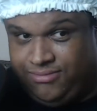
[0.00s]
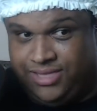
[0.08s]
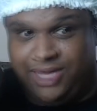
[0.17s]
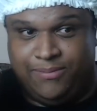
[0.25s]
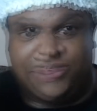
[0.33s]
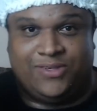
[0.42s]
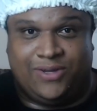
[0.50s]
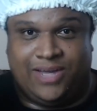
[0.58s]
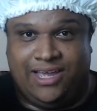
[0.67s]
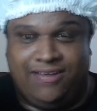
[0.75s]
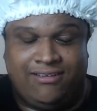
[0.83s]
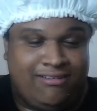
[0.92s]

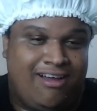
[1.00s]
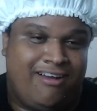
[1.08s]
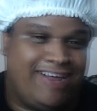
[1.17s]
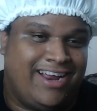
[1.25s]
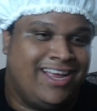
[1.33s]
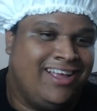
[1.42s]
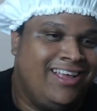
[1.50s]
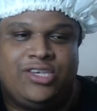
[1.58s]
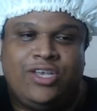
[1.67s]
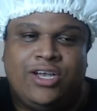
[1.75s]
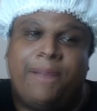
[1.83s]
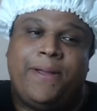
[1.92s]
okay? All right, so let's
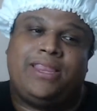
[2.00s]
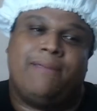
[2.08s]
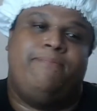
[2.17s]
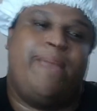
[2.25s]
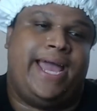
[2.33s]
talk about the